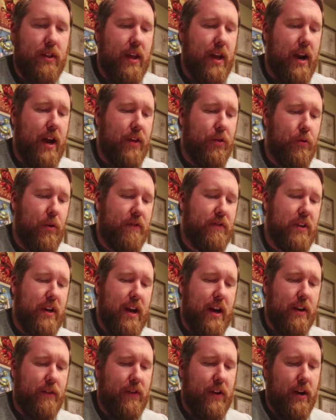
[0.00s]
that I
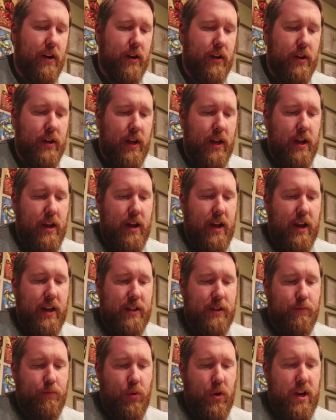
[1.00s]
thrifted out of here. And
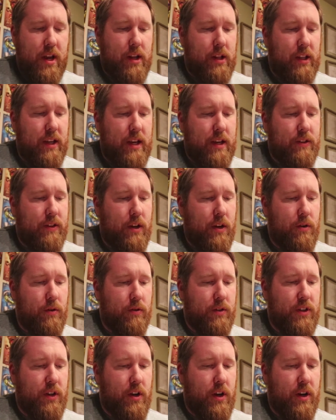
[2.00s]
it's pretty clean
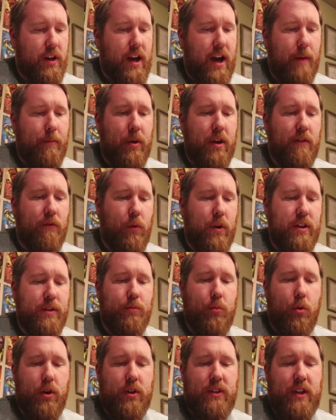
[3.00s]
too. It's a good copy of Wii
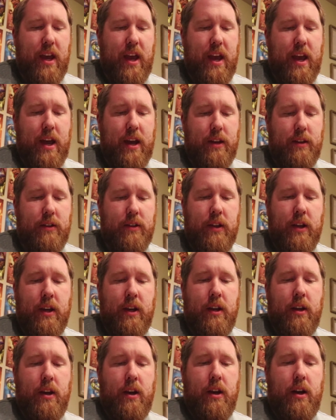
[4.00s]
Sports and
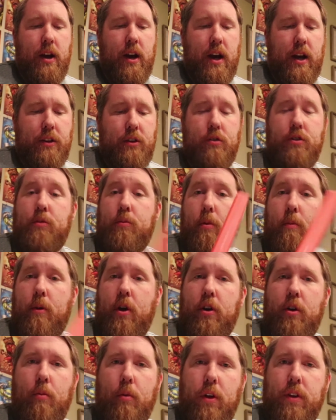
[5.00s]
New Super
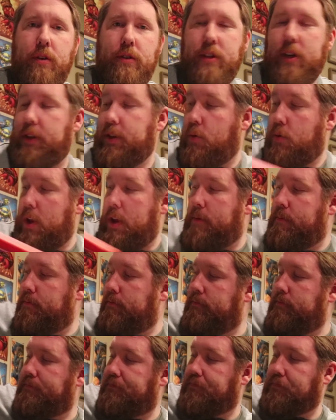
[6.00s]
Mario Bros. On the Wii.
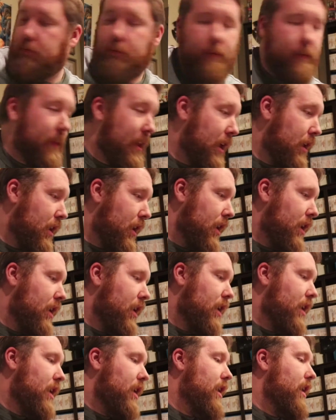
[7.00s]

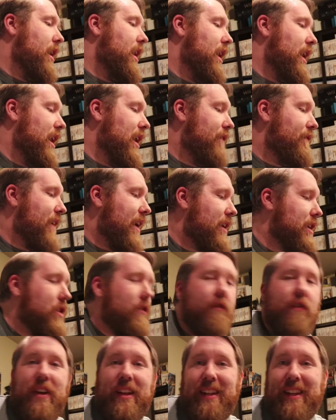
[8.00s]

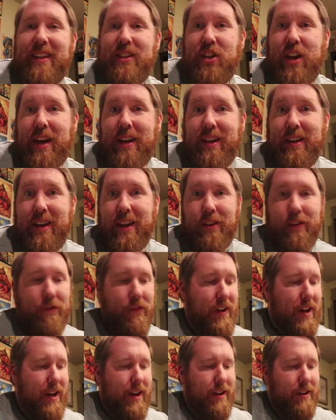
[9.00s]
Value Village had another
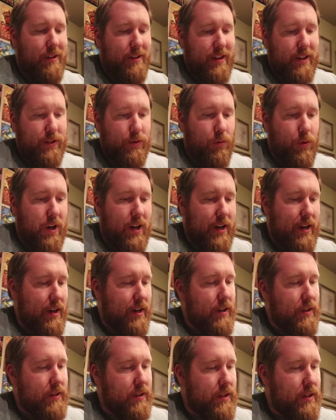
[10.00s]
find. This
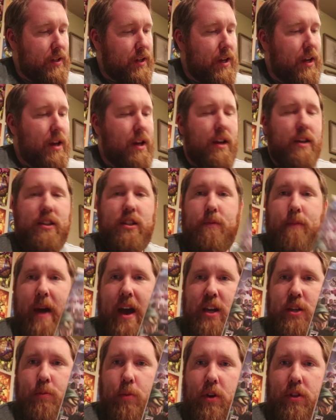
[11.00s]
was
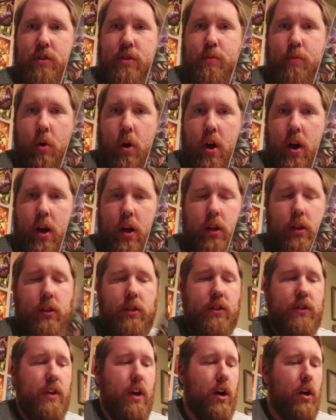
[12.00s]
Smash Brothers
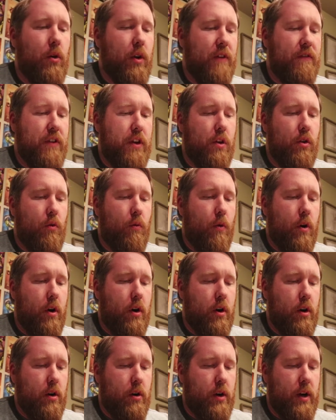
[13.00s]
Brawl. So if you
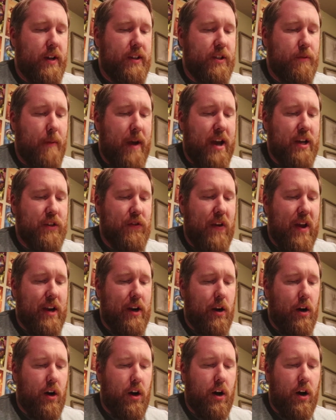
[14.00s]
were a Smash fan
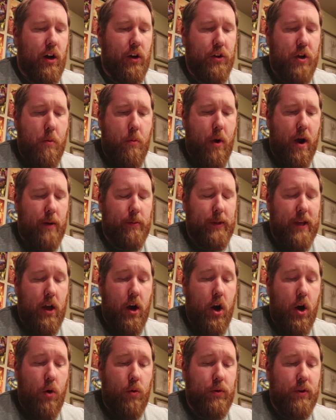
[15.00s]
at all, you probably
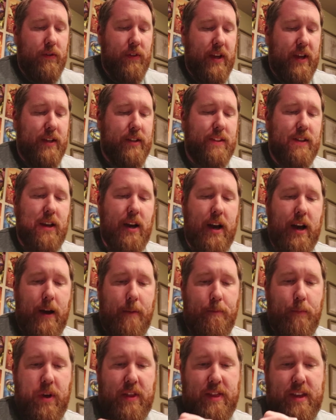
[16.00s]
owned this.
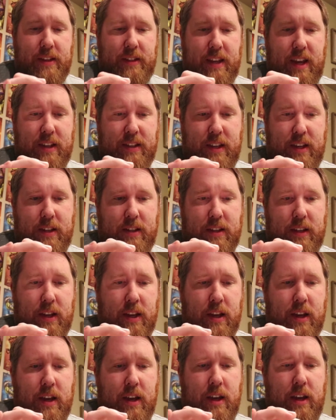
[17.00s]
But this isn't
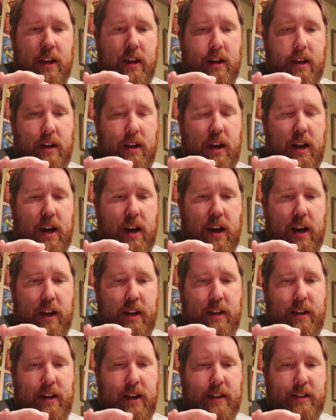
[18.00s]

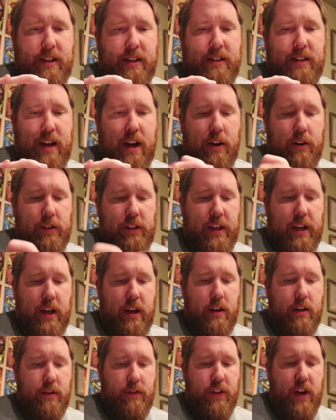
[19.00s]

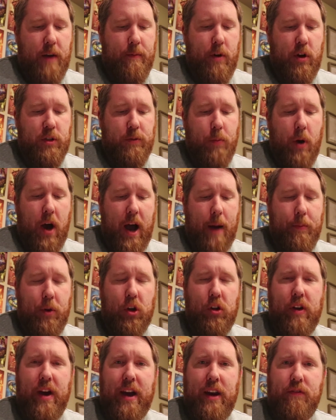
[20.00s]
necessarily the most
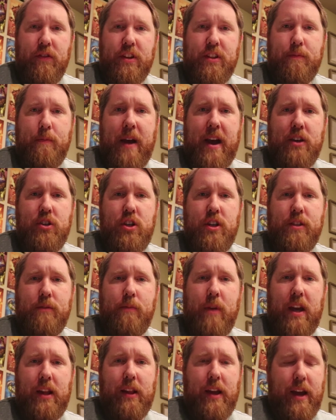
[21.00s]
popular out of the Smashes.
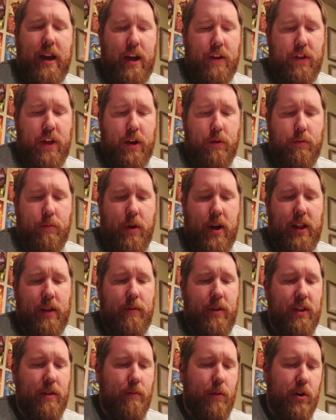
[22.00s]
Melee, I think, would probably
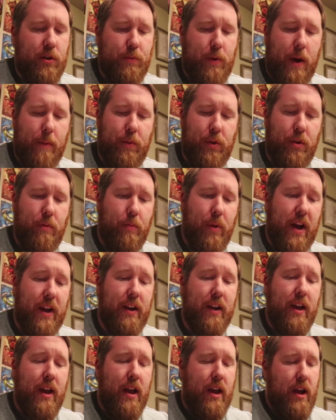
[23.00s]
be the most popular, but
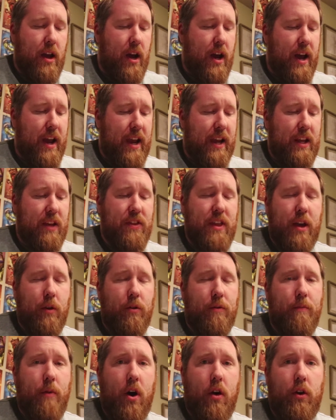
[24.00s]
anything
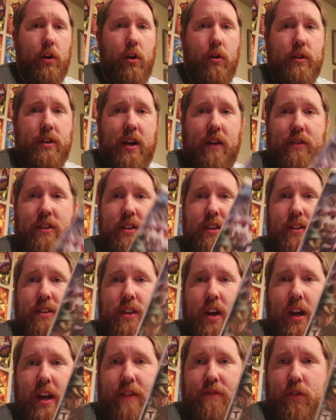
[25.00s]
with Mario is obviously a
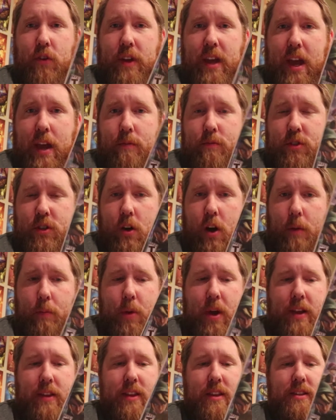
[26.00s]
sought after game, so I'll
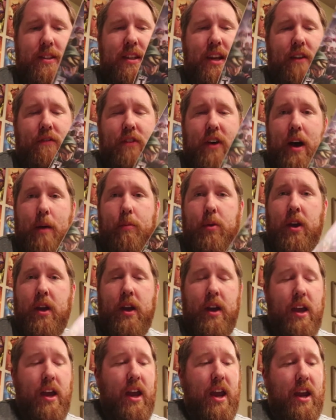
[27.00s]
pick this stuff up
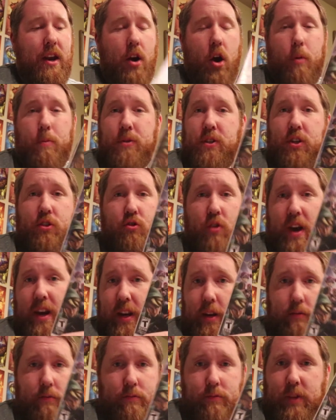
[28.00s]
in hopes to
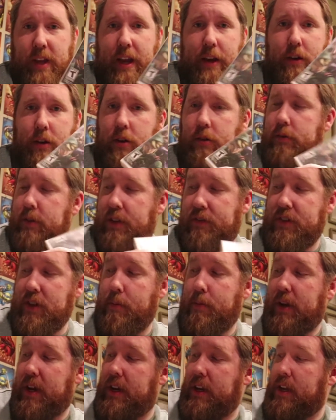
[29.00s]
trade it later if
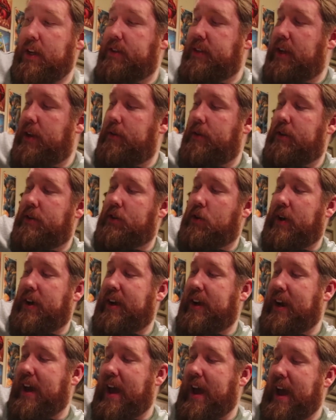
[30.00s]
somebody needs it, so I
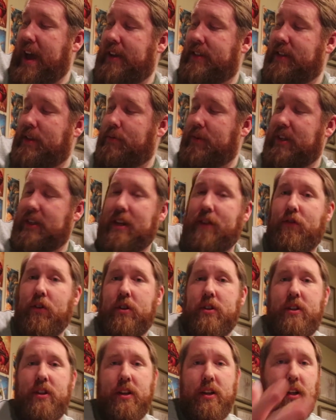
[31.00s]
can add something
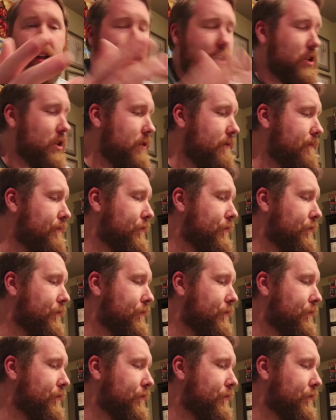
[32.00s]
different to the collection.